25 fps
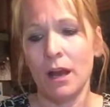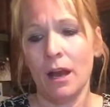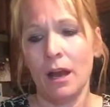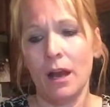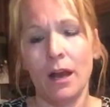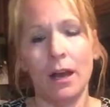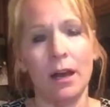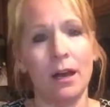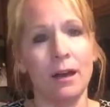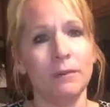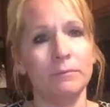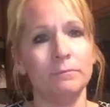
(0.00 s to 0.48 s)

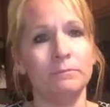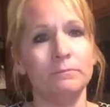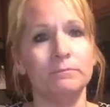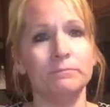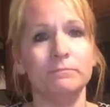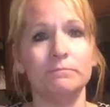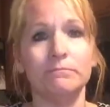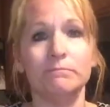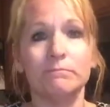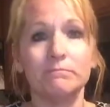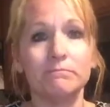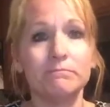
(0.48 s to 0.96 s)
An
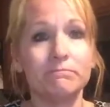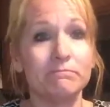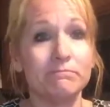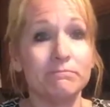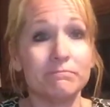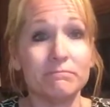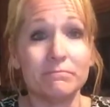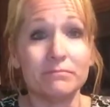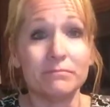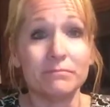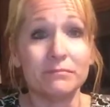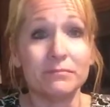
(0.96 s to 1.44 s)

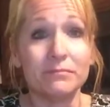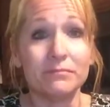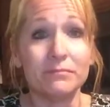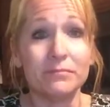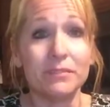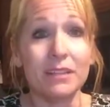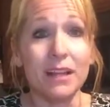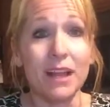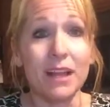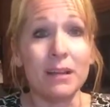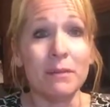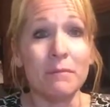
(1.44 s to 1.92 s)

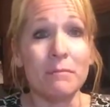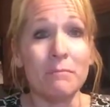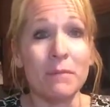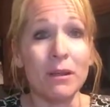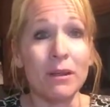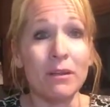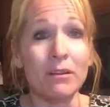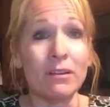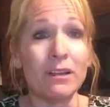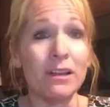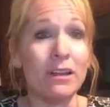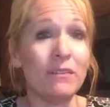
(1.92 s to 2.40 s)

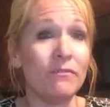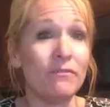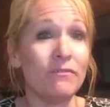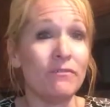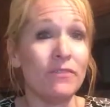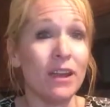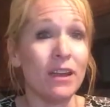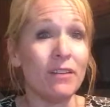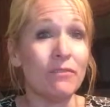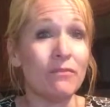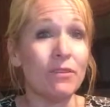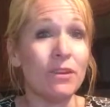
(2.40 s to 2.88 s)
American
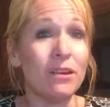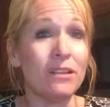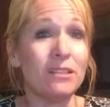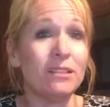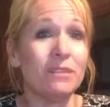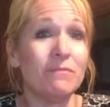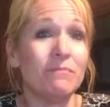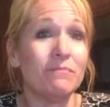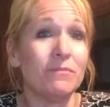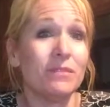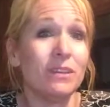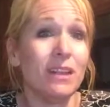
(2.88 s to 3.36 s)
favorite,
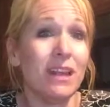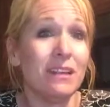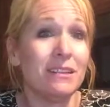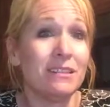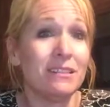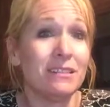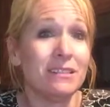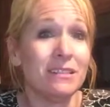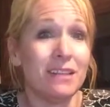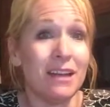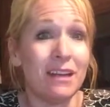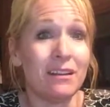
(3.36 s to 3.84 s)

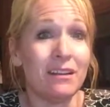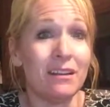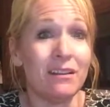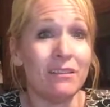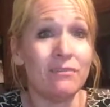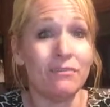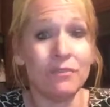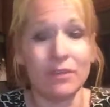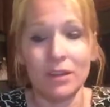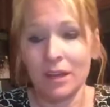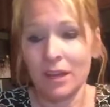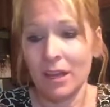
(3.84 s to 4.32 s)
instead
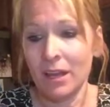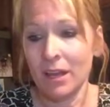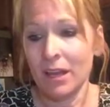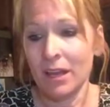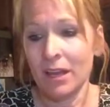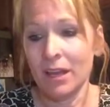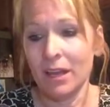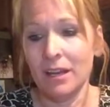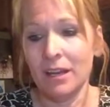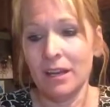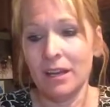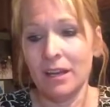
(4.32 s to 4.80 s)
of
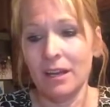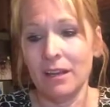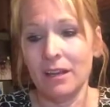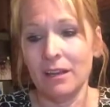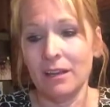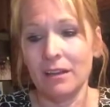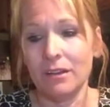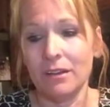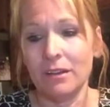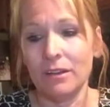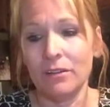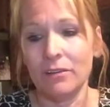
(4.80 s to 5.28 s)

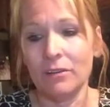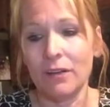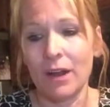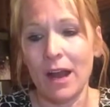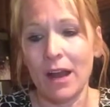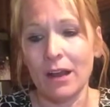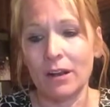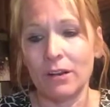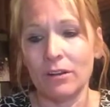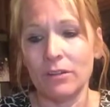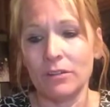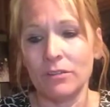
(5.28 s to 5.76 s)
eating
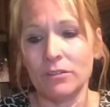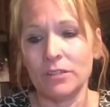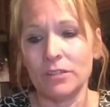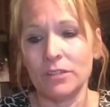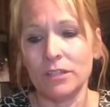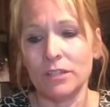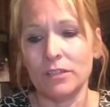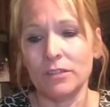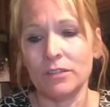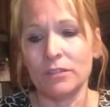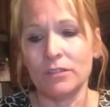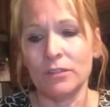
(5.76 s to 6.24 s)
crackers,
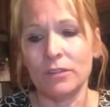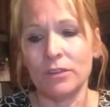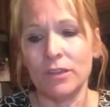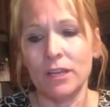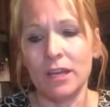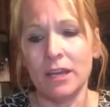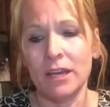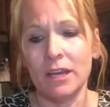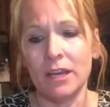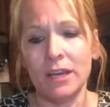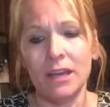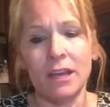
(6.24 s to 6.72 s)

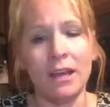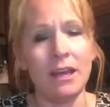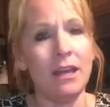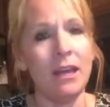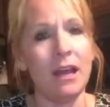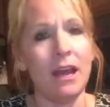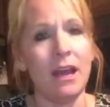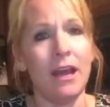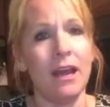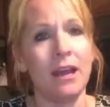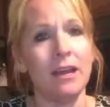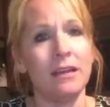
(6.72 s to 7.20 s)
zucchini,
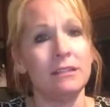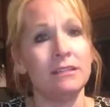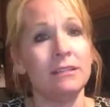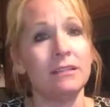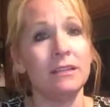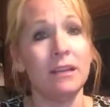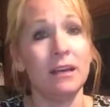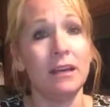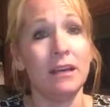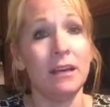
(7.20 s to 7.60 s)
and